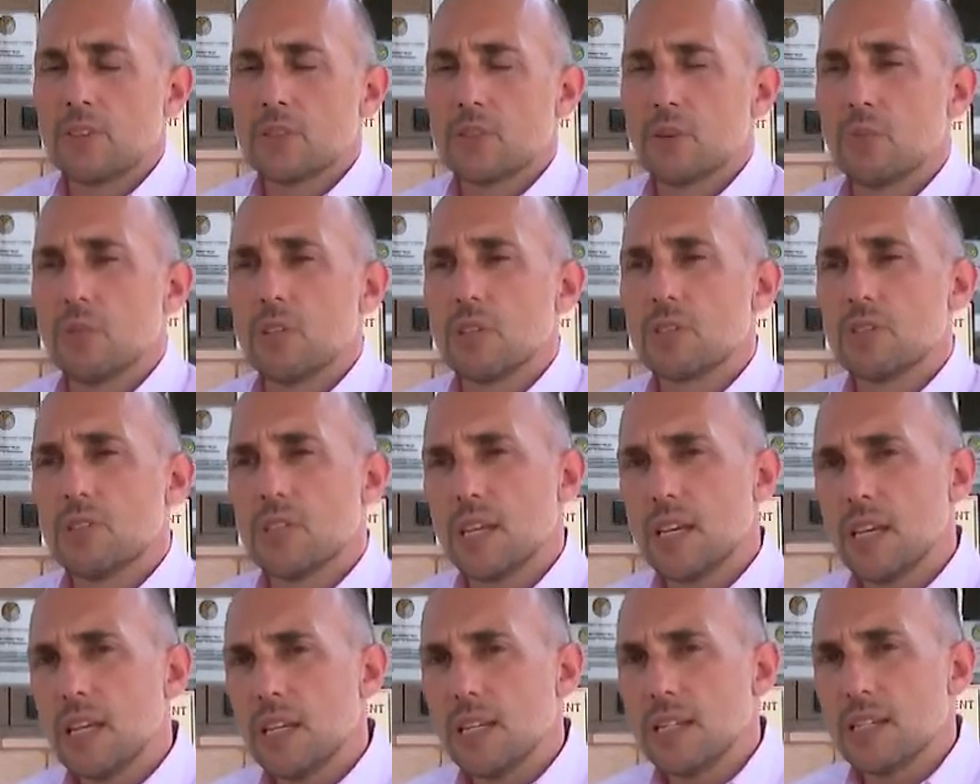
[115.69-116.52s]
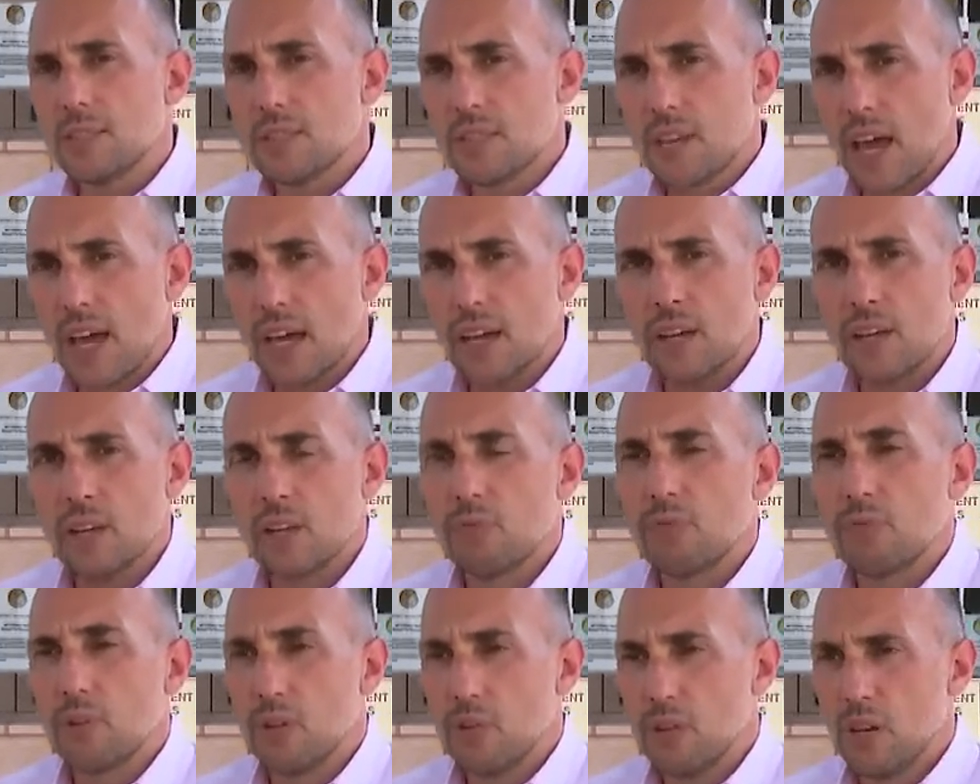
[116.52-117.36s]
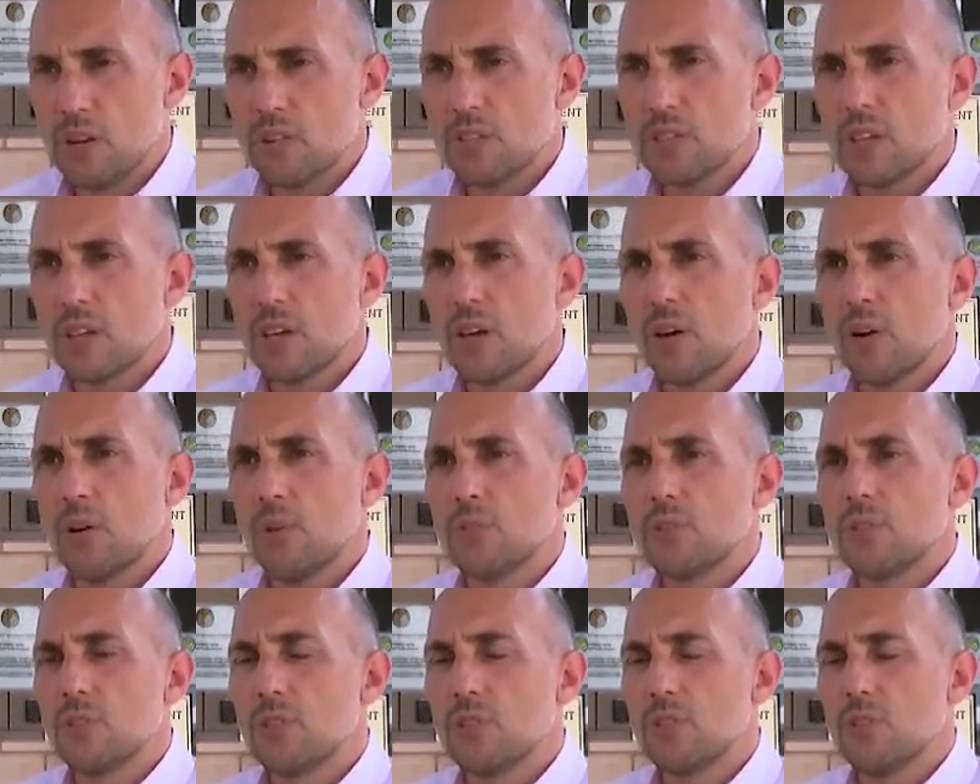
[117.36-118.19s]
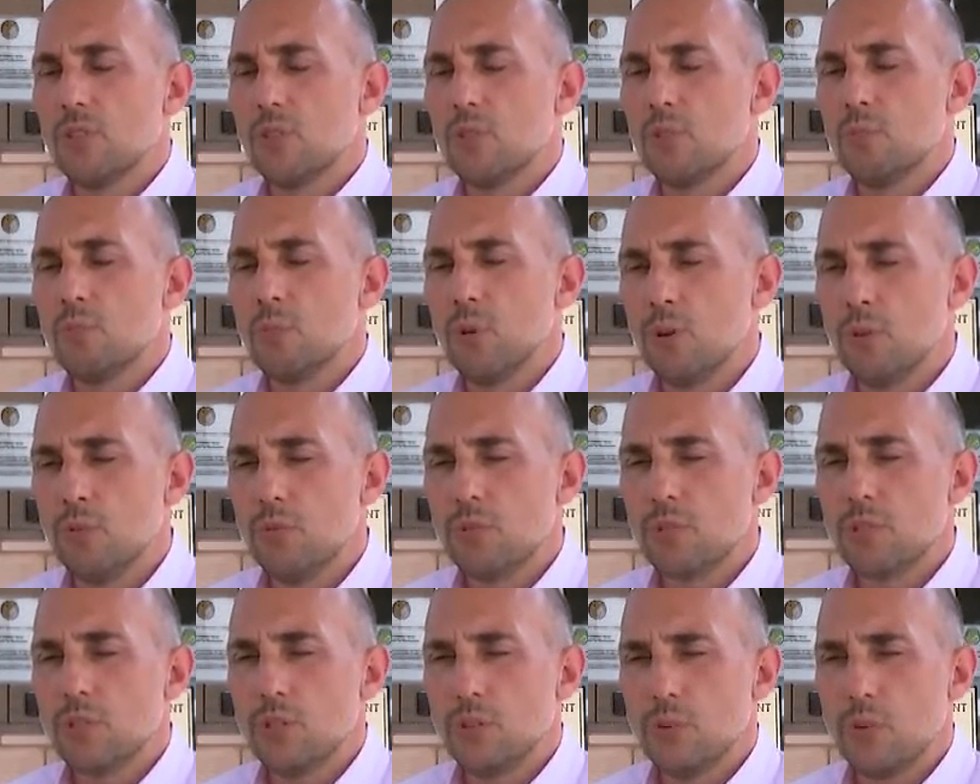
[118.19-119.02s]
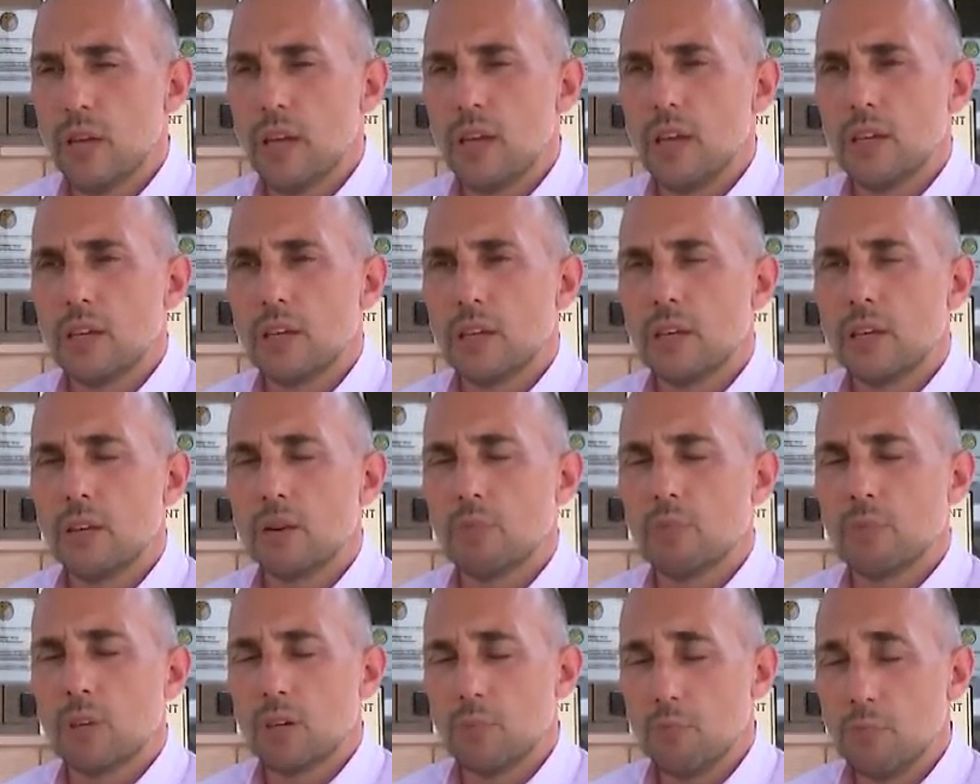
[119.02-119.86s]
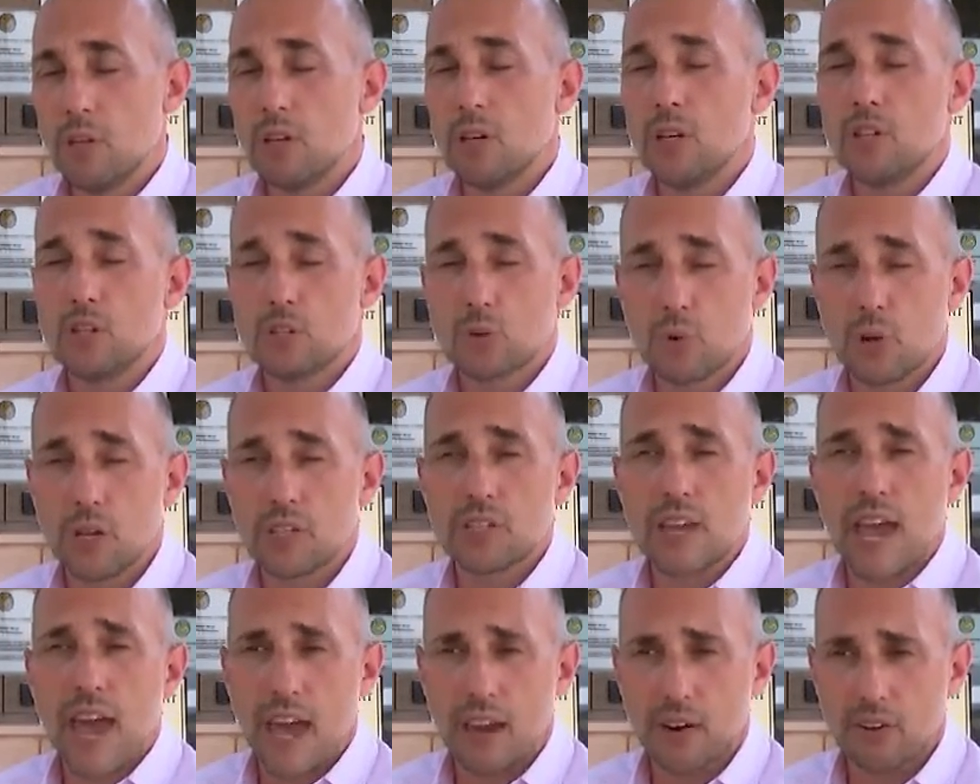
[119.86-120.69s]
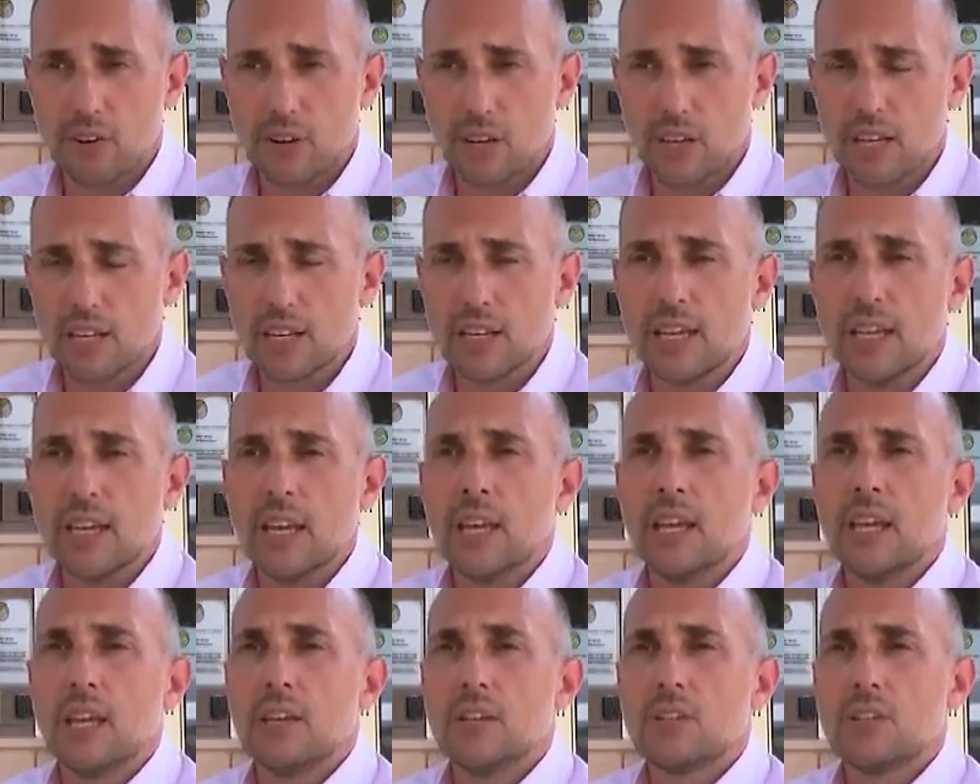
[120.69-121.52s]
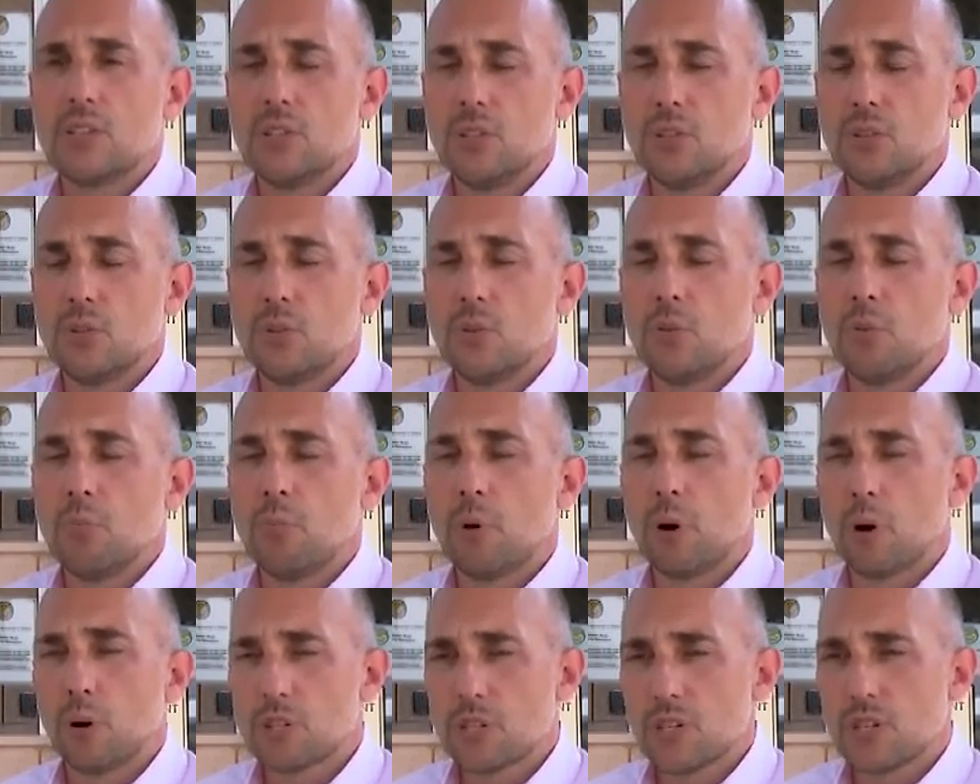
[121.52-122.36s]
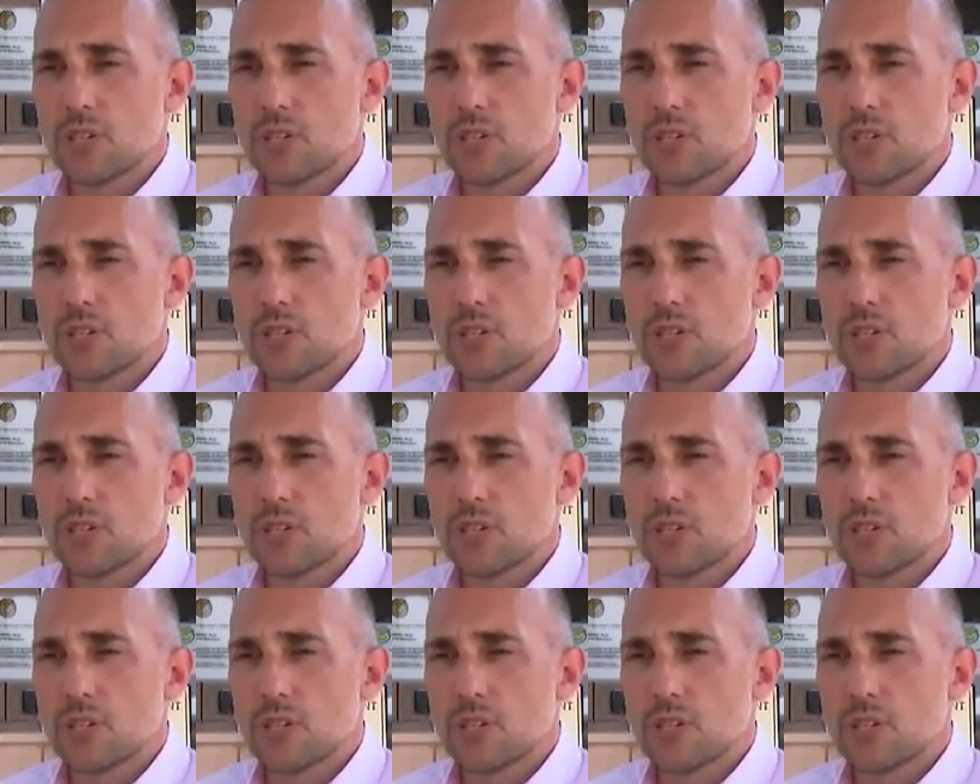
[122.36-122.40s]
So the city decided a few years ago to move to a community choice aggregate to